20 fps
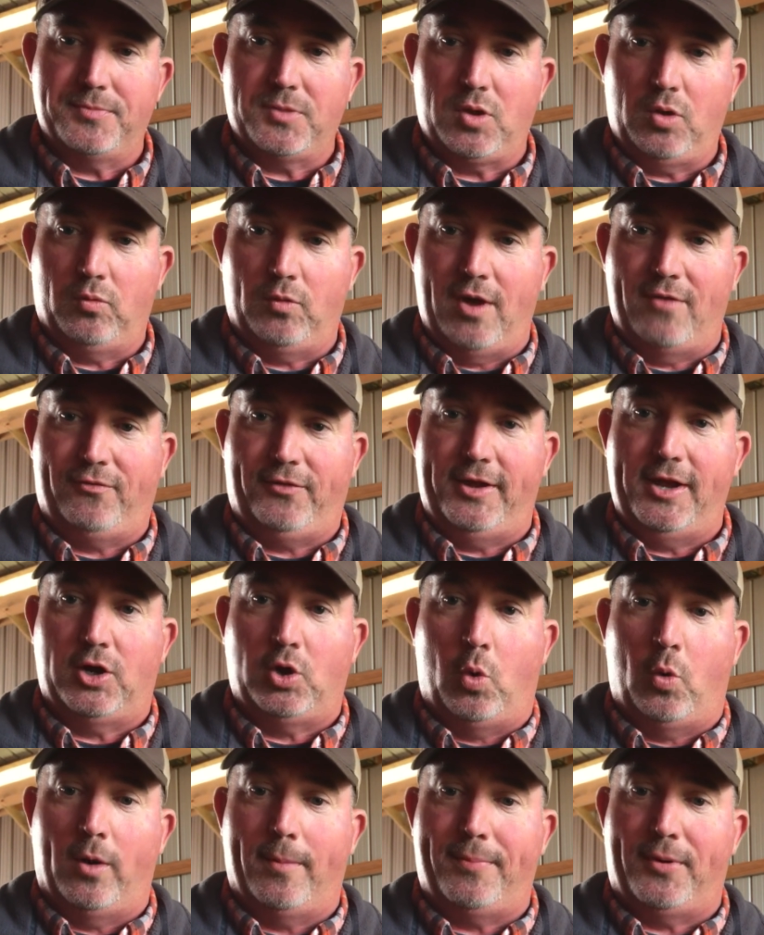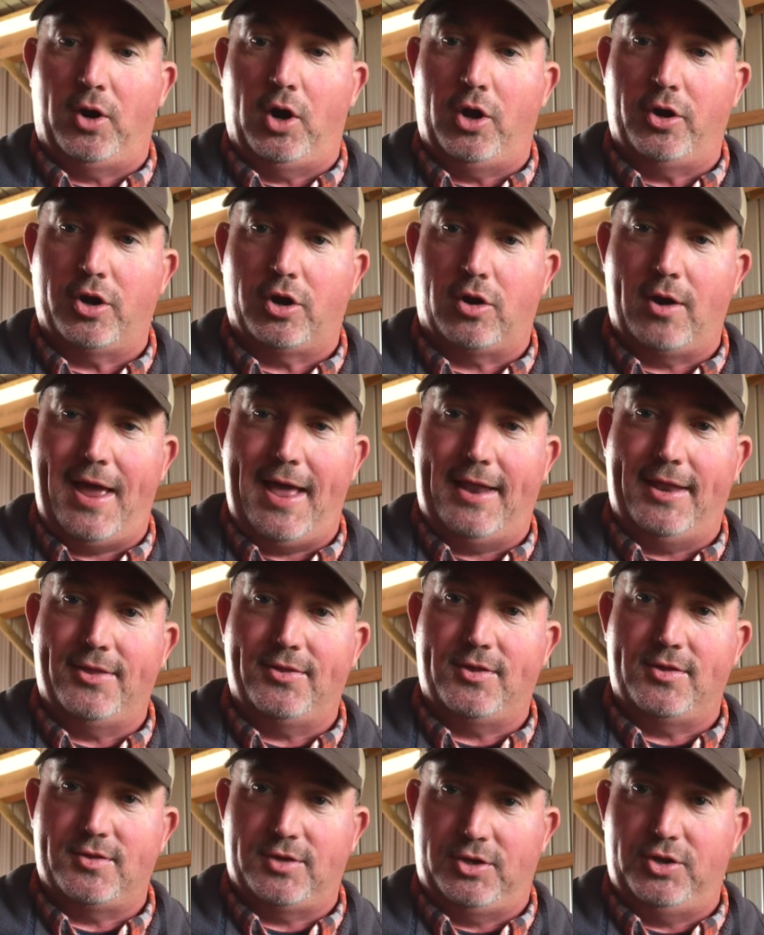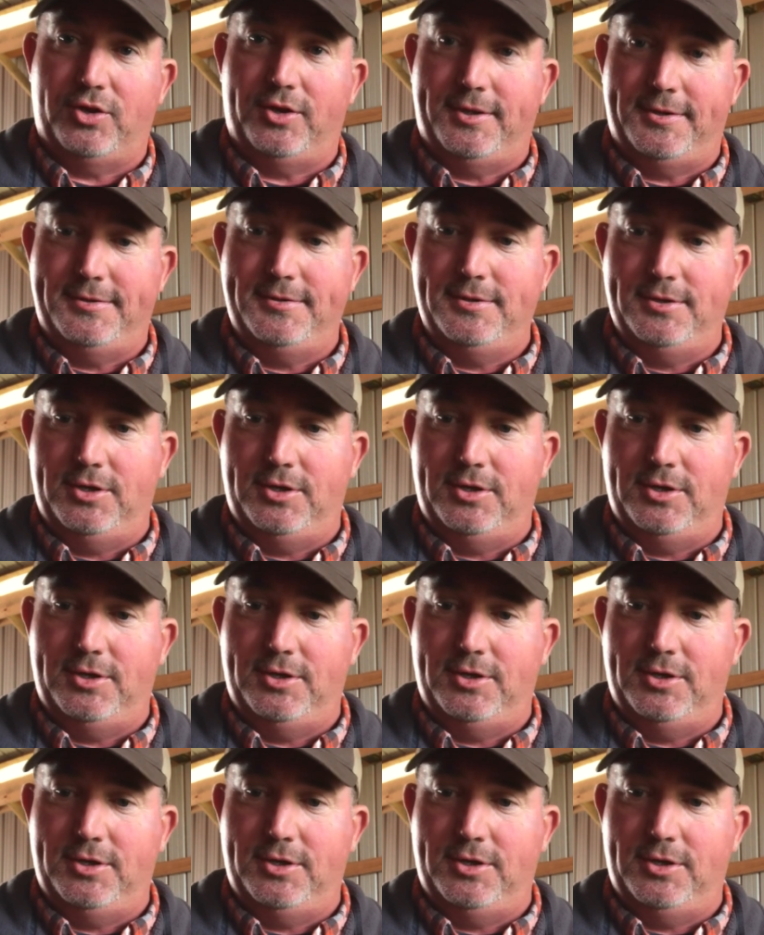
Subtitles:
Roughly a quart per 100 gallons is a good